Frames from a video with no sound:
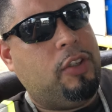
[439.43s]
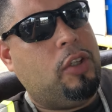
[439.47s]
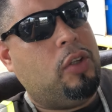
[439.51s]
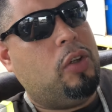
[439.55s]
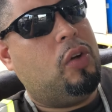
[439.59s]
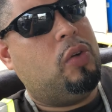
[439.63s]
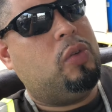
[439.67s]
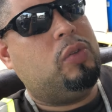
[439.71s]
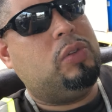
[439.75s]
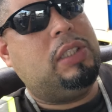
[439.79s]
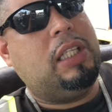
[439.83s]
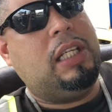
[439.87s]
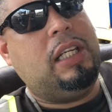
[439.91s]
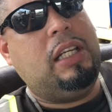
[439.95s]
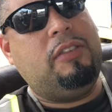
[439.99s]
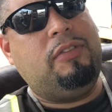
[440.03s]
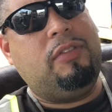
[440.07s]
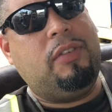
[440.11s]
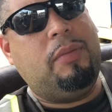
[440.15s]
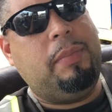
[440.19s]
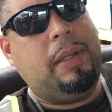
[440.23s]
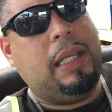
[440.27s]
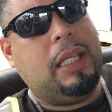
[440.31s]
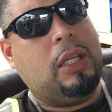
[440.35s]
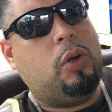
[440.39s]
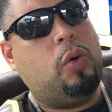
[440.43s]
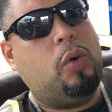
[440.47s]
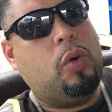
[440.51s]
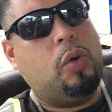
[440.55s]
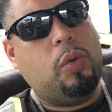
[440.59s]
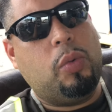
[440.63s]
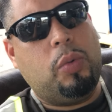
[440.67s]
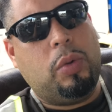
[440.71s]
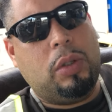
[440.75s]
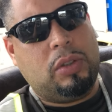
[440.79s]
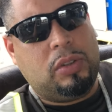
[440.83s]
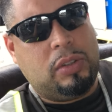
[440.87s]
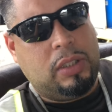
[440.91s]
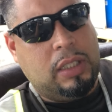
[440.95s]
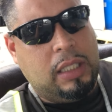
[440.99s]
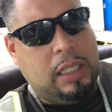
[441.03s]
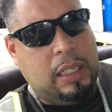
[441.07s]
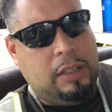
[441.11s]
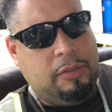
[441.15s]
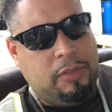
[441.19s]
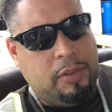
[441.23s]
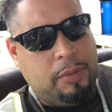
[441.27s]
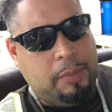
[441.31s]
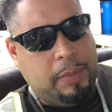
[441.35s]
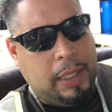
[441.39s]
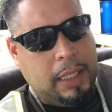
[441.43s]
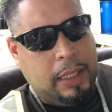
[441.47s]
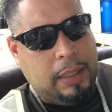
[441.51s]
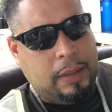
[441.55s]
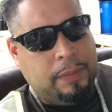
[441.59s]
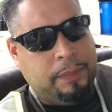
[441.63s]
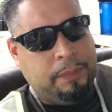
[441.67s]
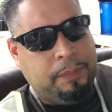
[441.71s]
you don't deliver me, who will deliver me?